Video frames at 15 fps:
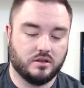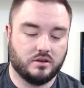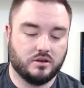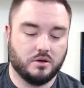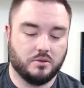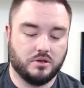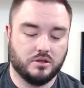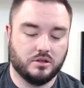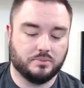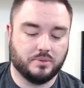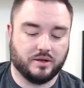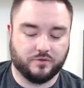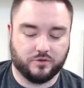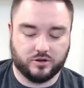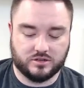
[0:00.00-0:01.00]
not what you
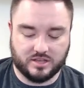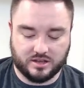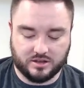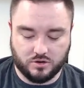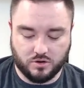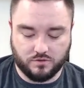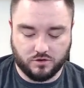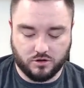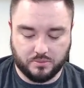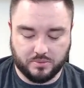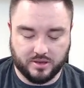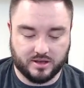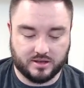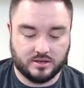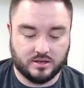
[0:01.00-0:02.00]
expect for a second overall
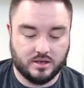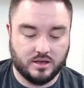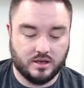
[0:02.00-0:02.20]
pick.